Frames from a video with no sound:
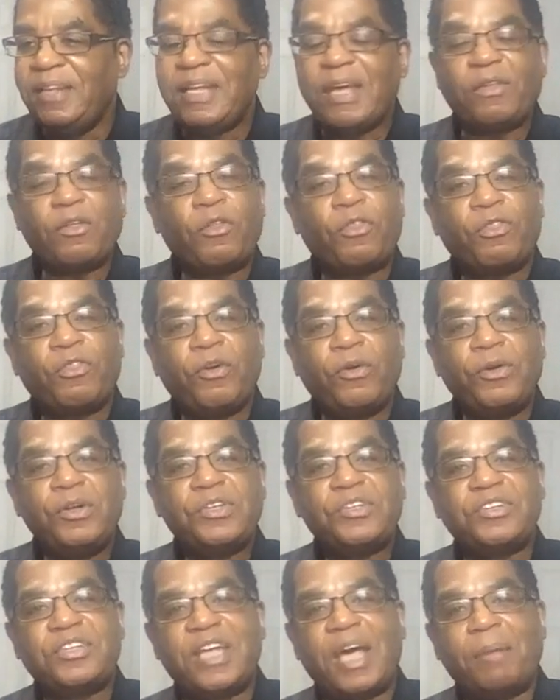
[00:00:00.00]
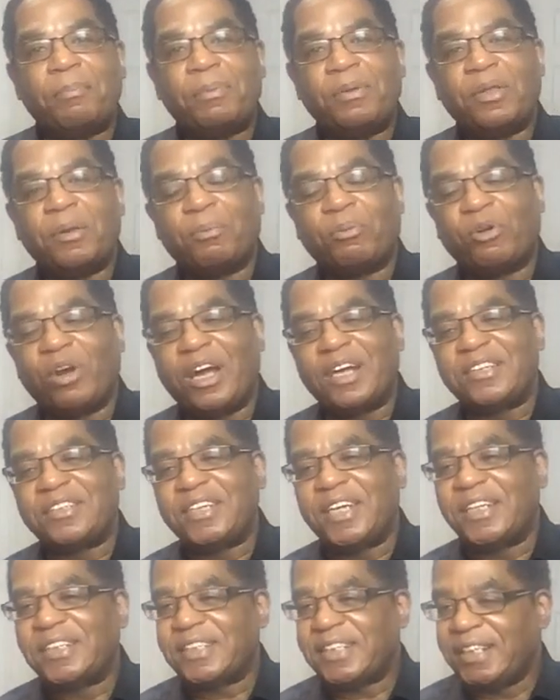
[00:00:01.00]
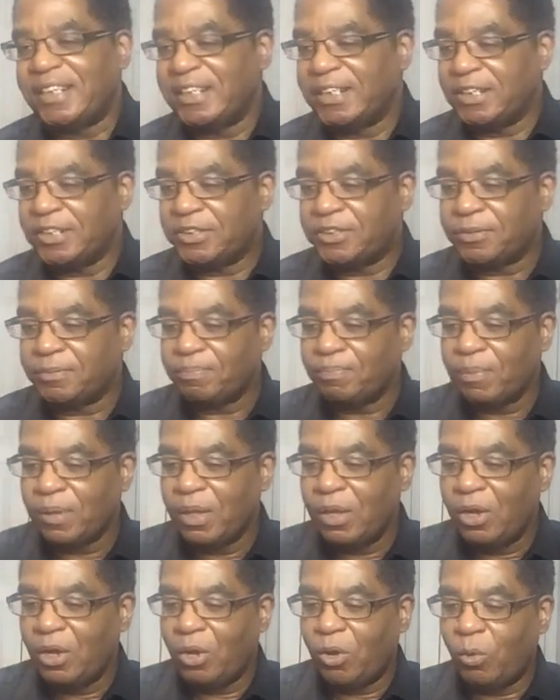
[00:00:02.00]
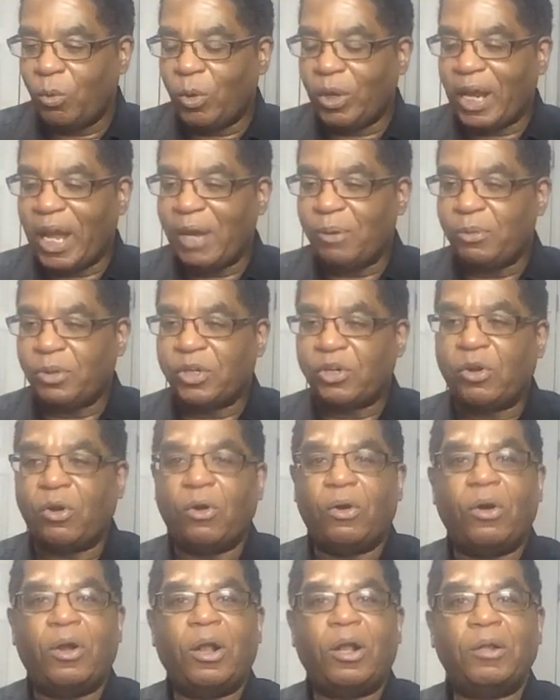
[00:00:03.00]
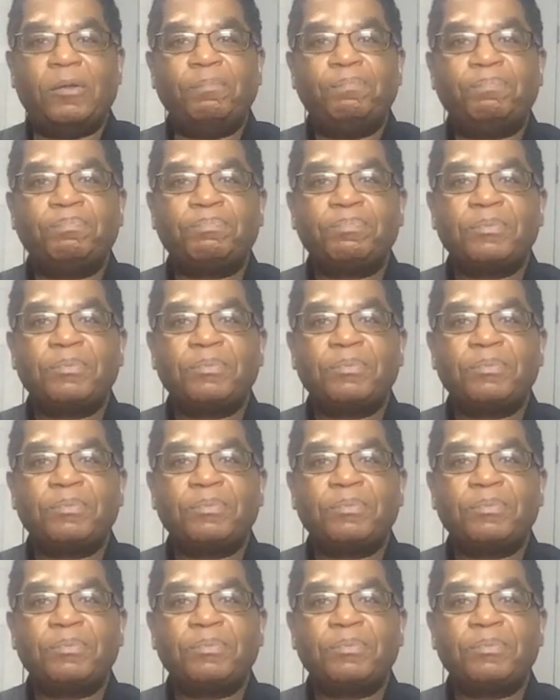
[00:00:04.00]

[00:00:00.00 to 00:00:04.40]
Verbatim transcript: Now the third step in the process is what I would call